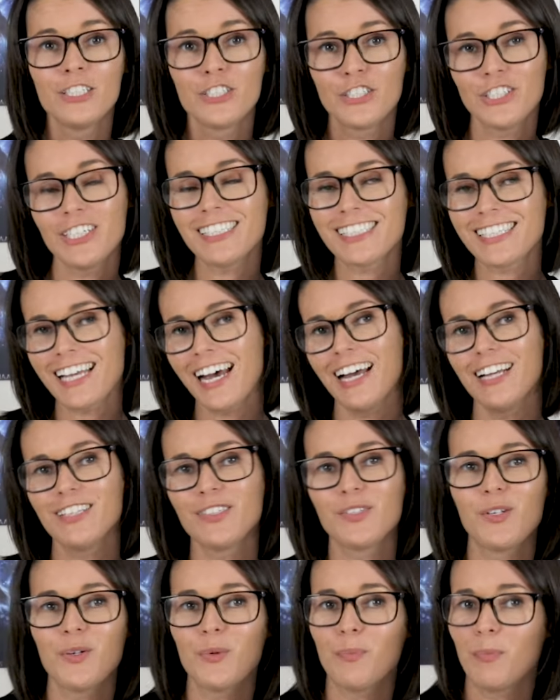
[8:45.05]
she
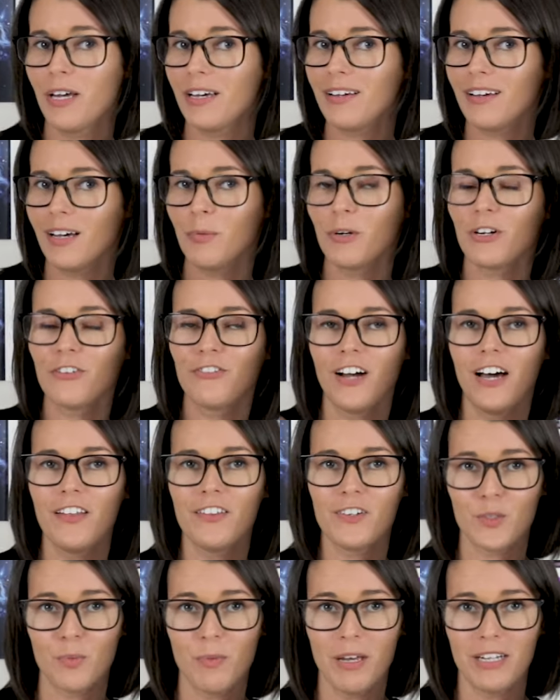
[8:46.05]
decides to pick up her
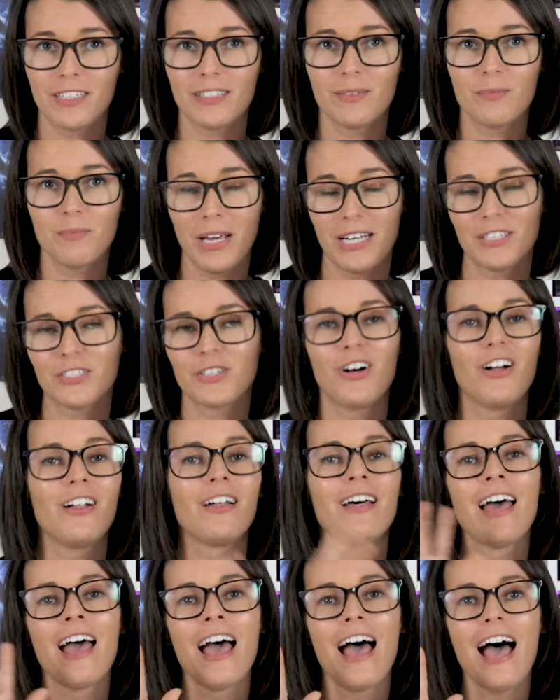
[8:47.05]
father's
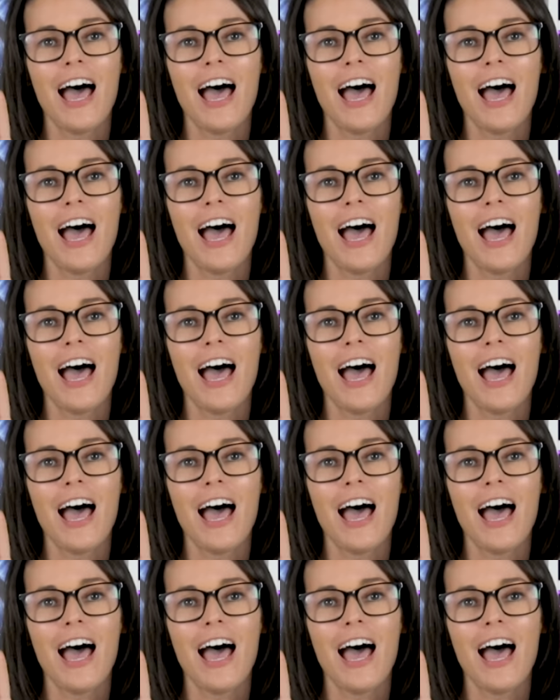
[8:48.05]
mantle